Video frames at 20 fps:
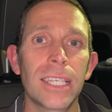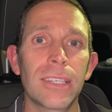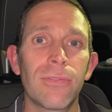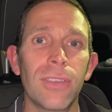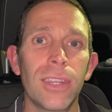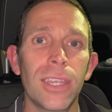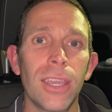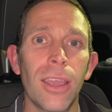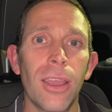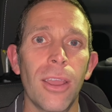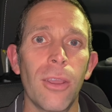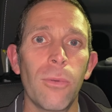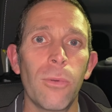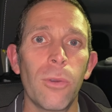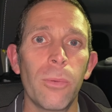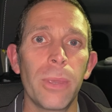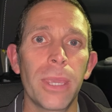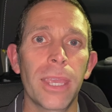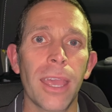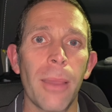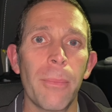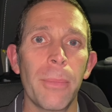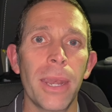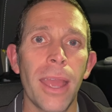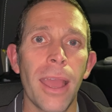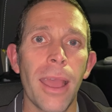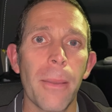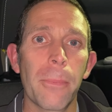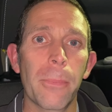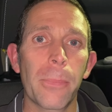video will be coming
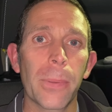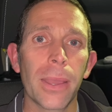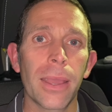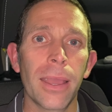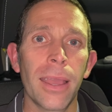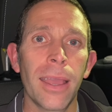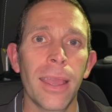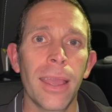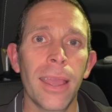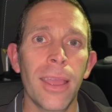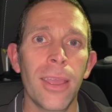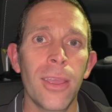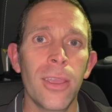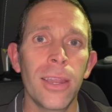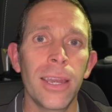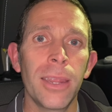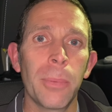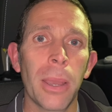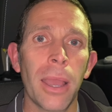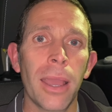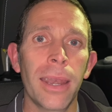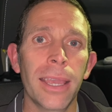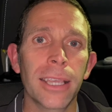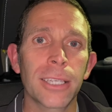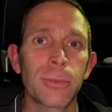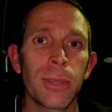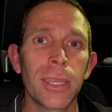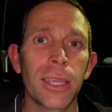up early part of next week,